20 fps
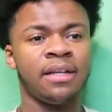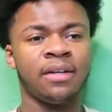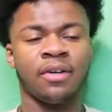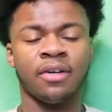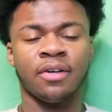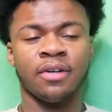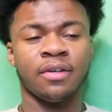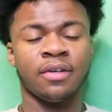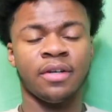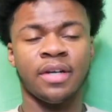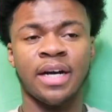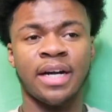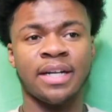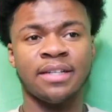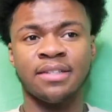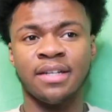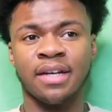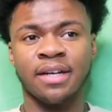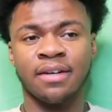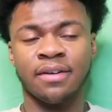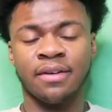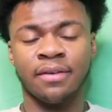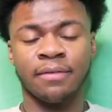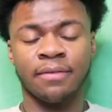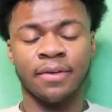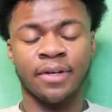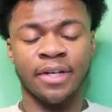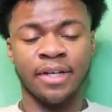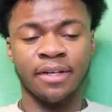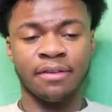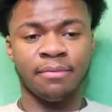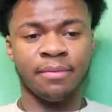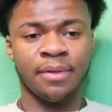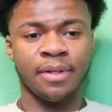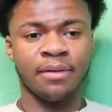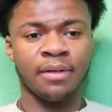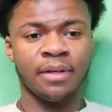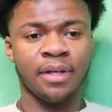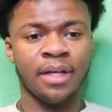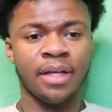or God's not gonna forgive
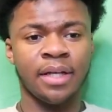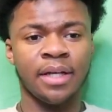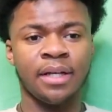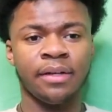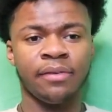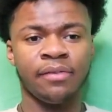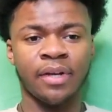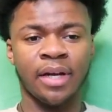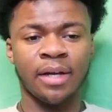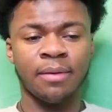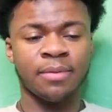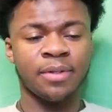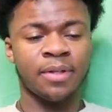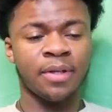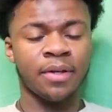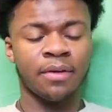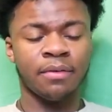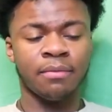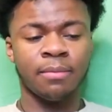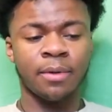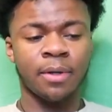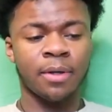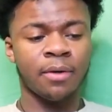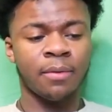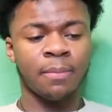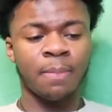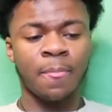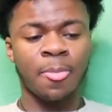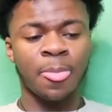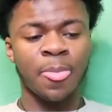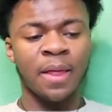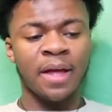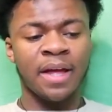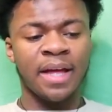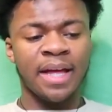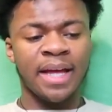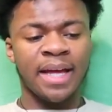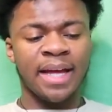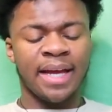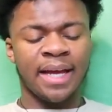me, type stuff, bro.
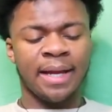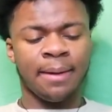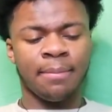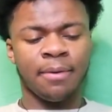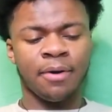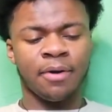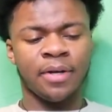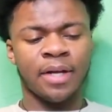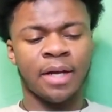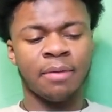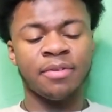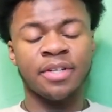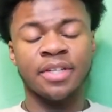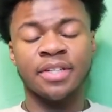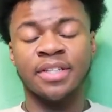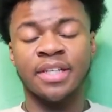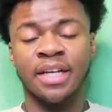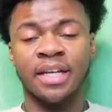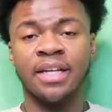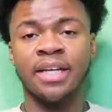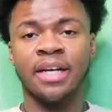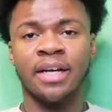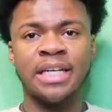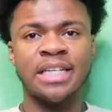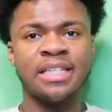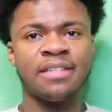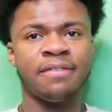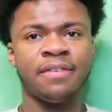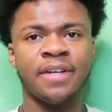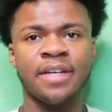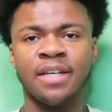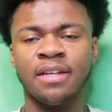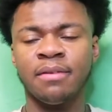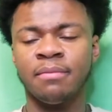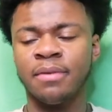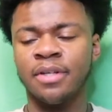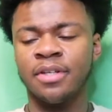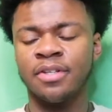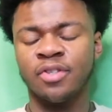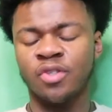And bro, I'm just telling y'all, he's
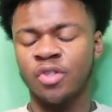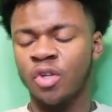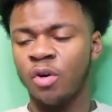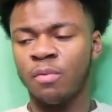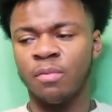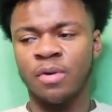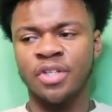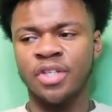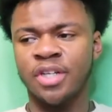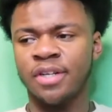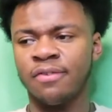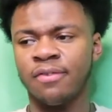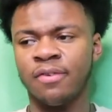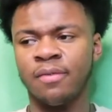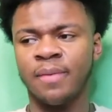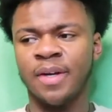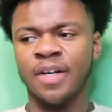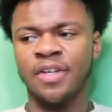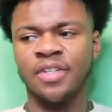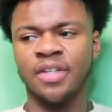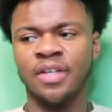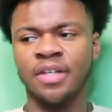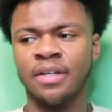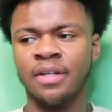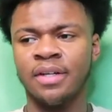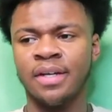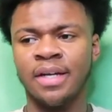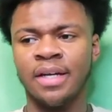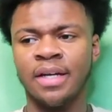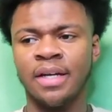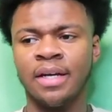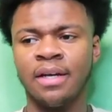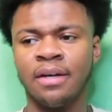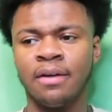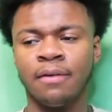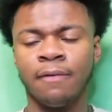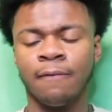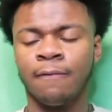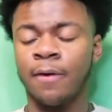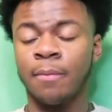feeding me so much information
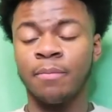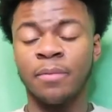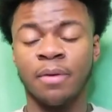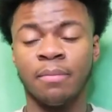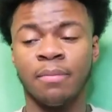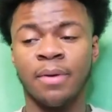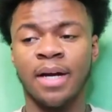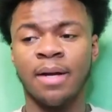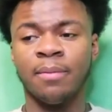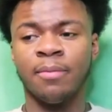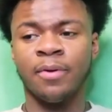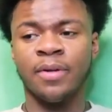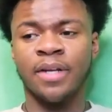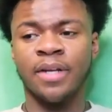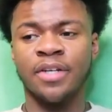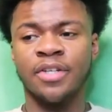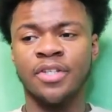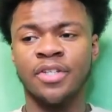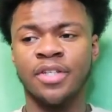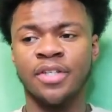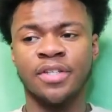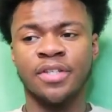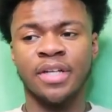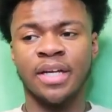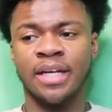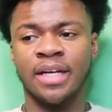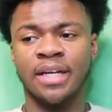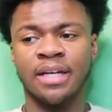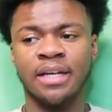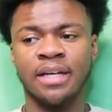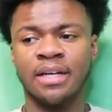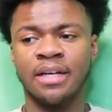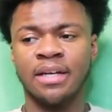from the Bible that it's just like,